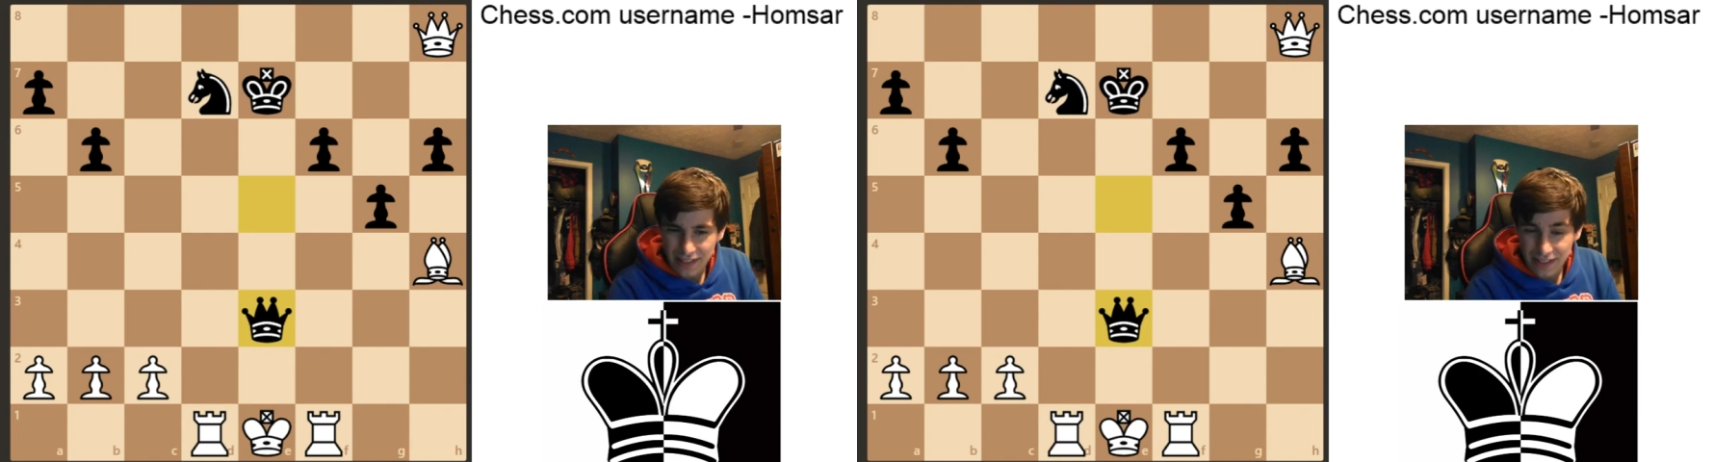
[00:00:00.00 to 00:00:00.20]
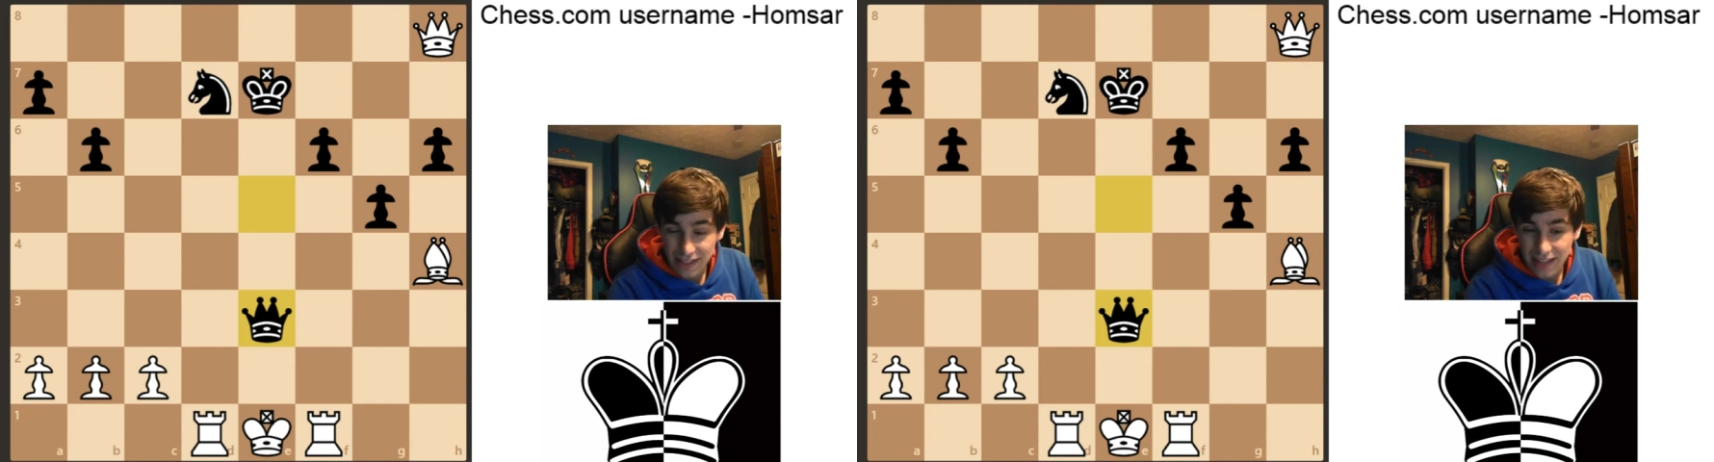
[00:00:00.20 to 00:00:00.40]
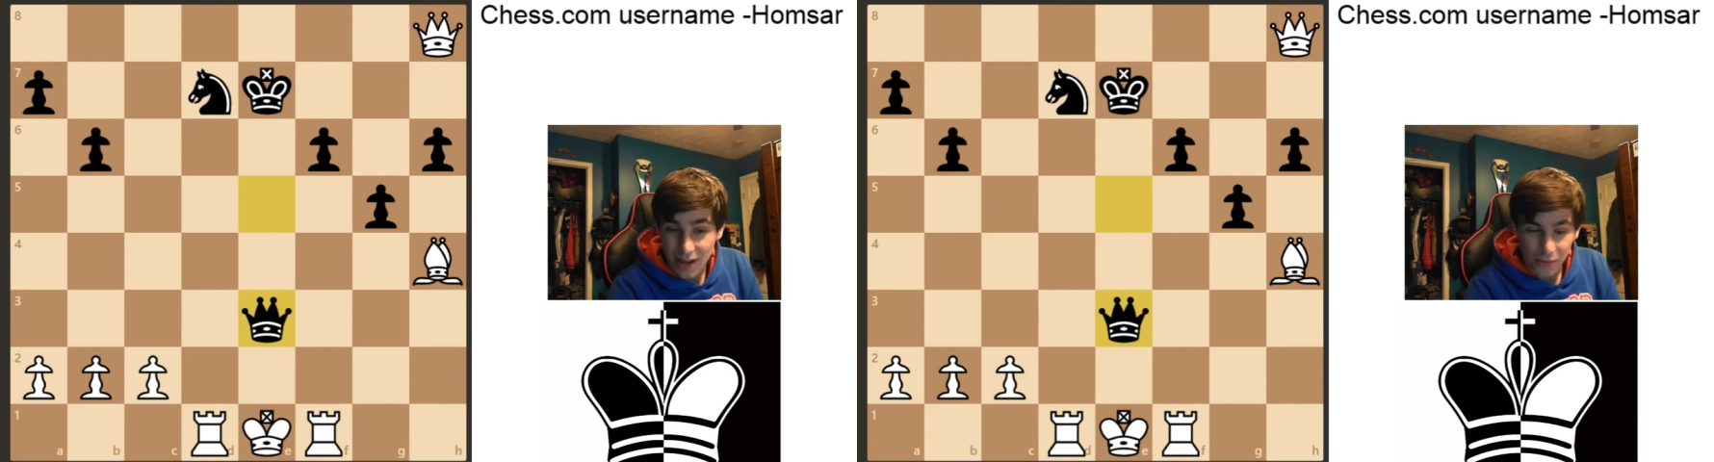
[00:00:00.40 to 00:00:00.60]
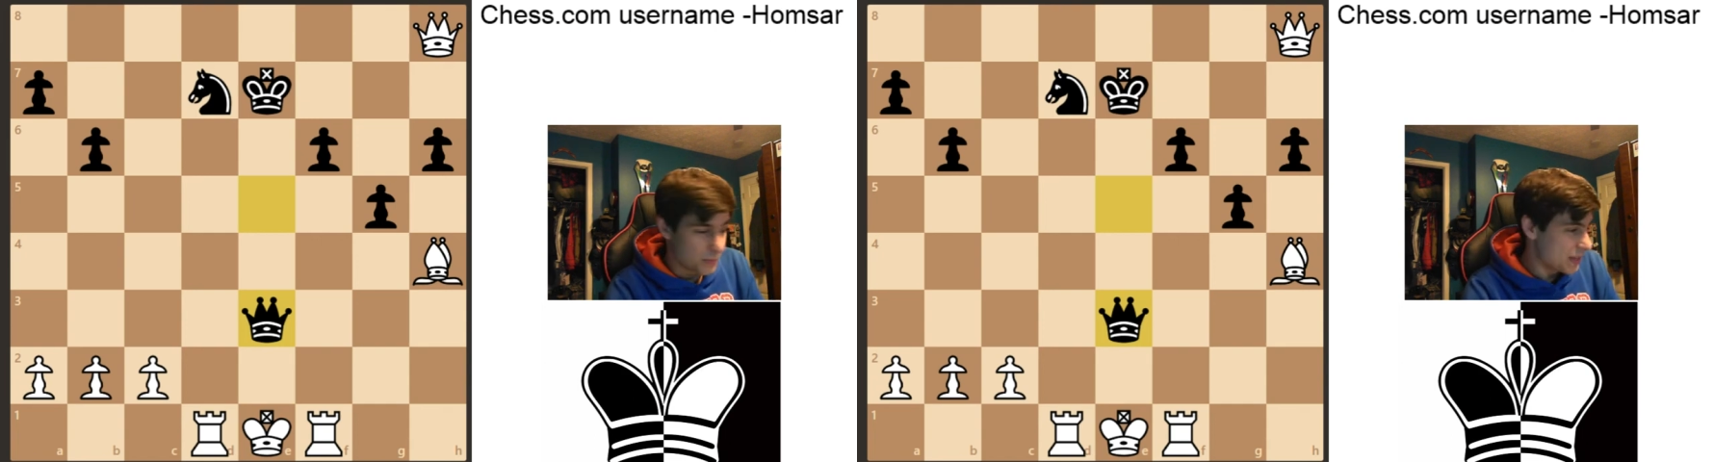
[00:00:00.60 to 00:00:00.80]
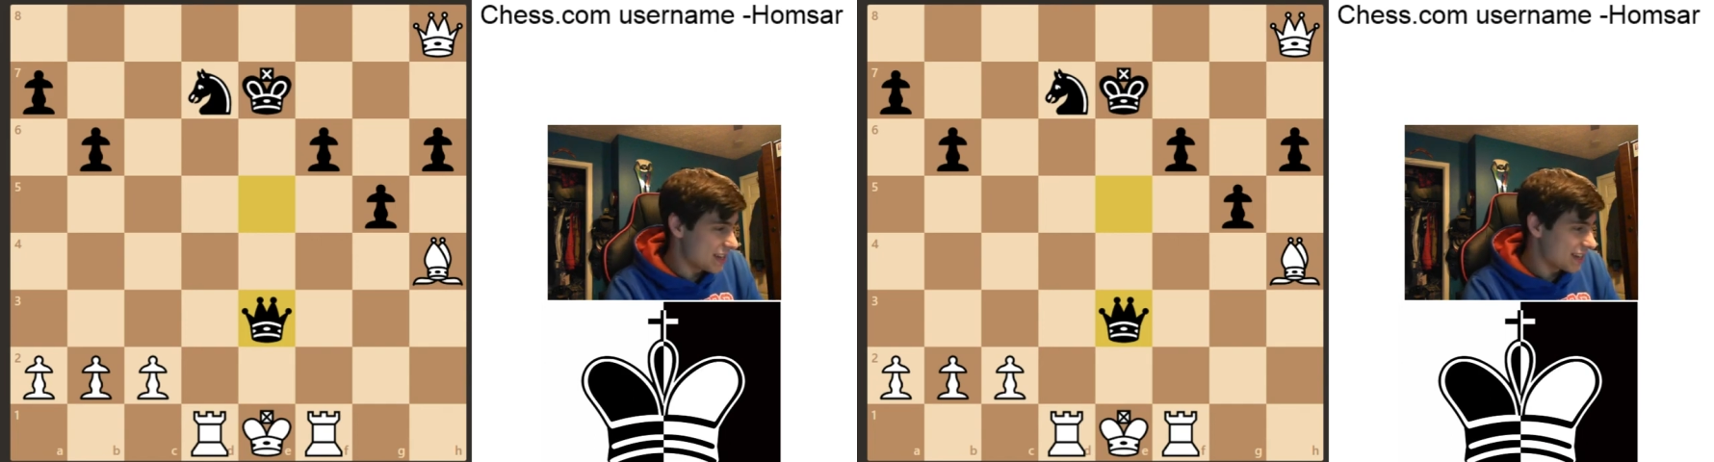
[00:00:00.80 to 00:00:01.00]
And that
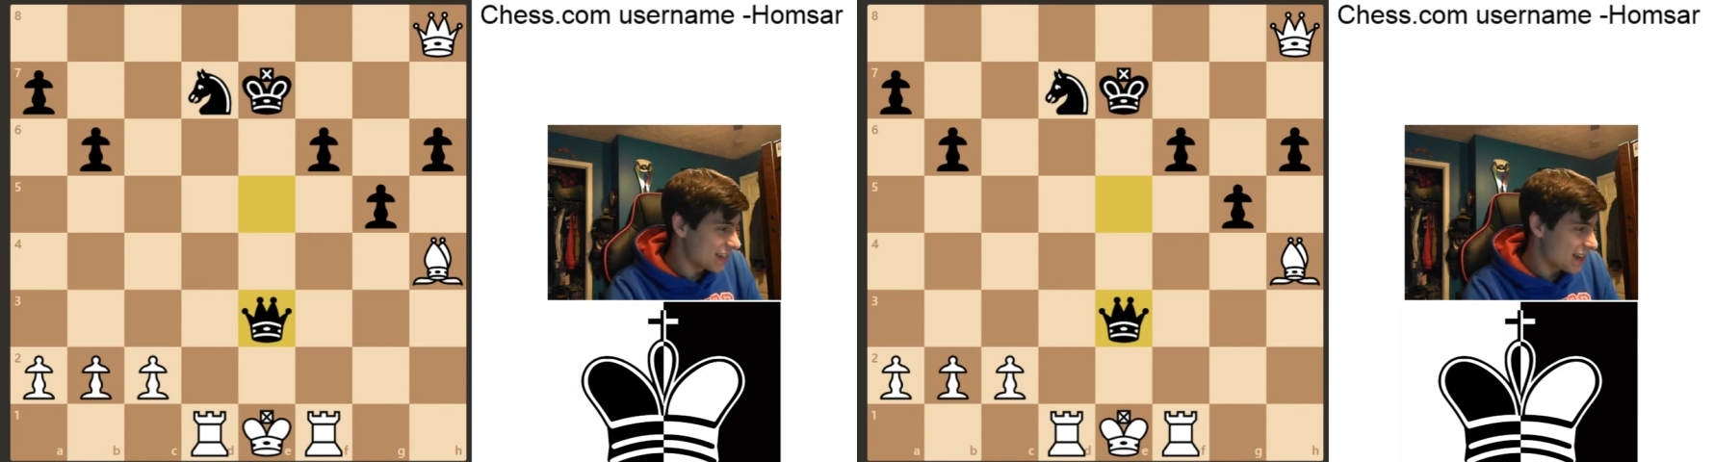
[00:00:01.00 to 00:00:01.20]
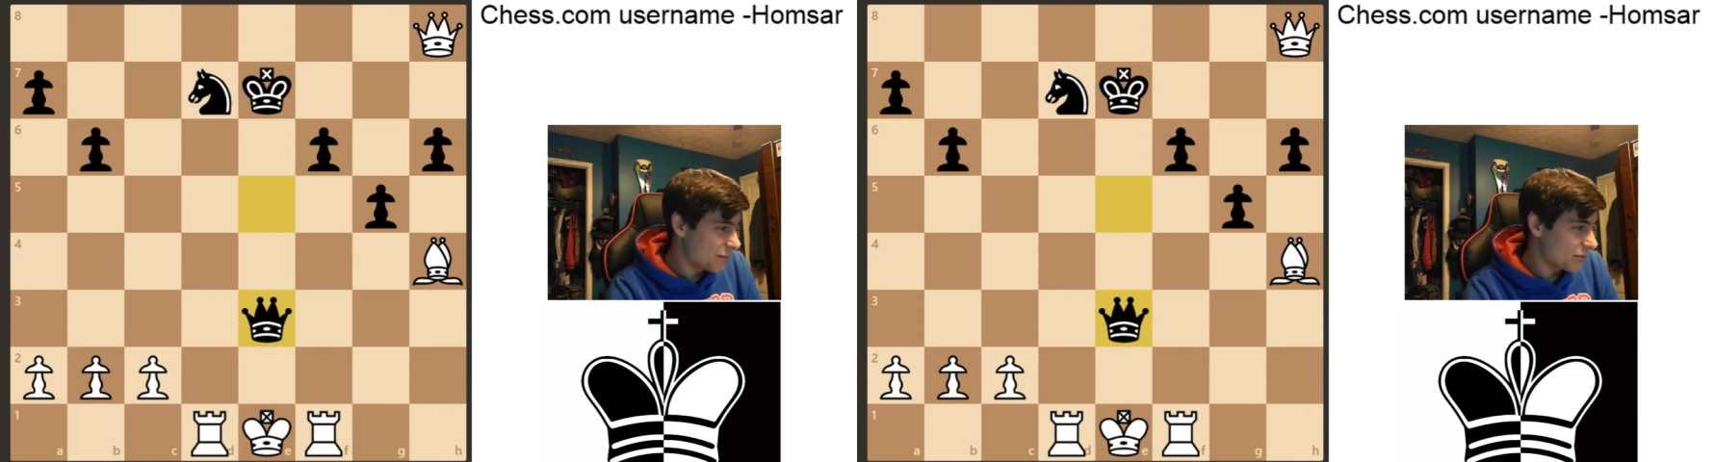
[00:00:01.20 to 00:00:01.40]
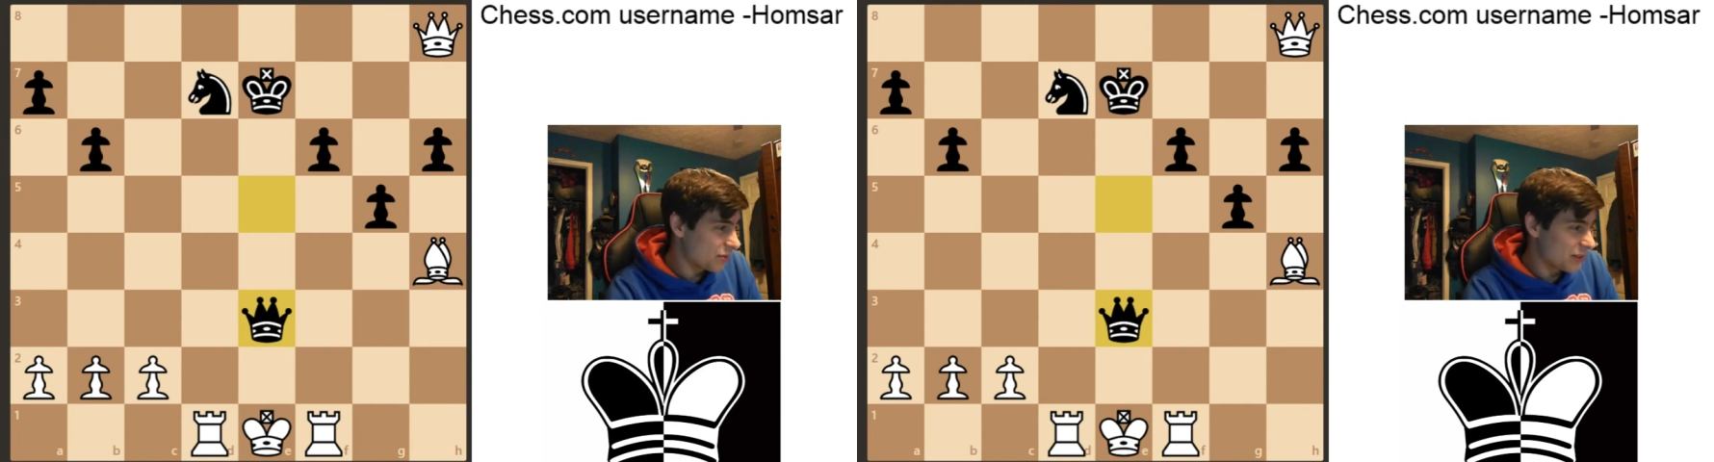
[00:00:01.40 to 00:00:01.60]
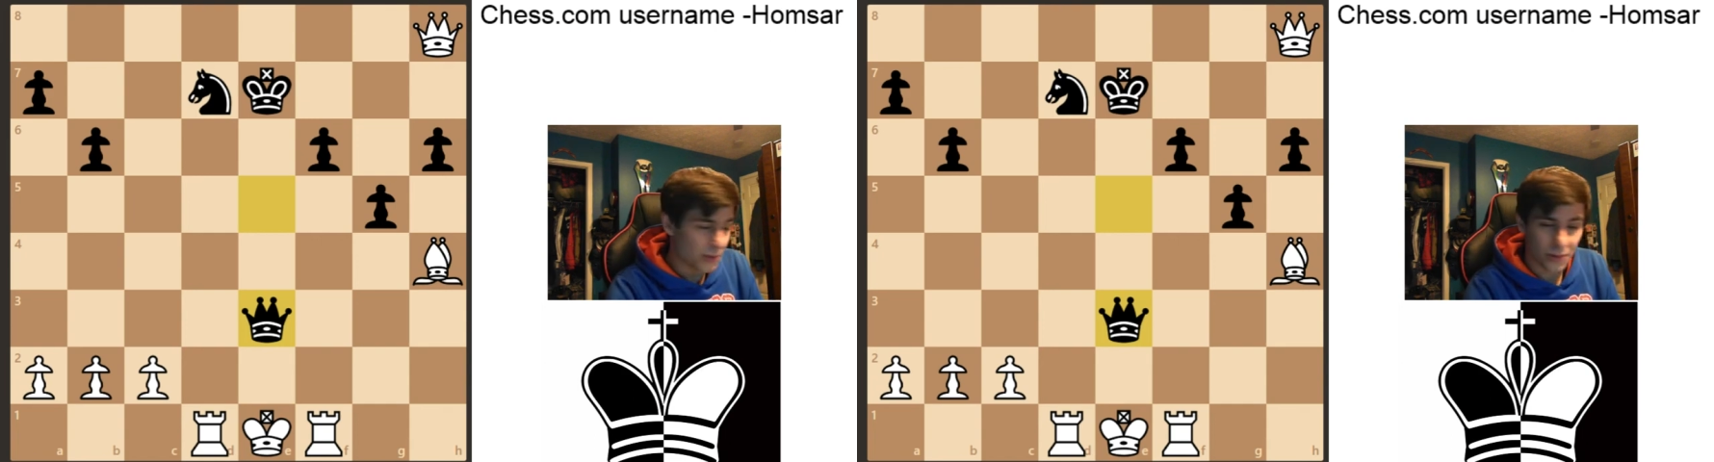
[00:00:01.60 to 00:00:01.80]
would be an absolutely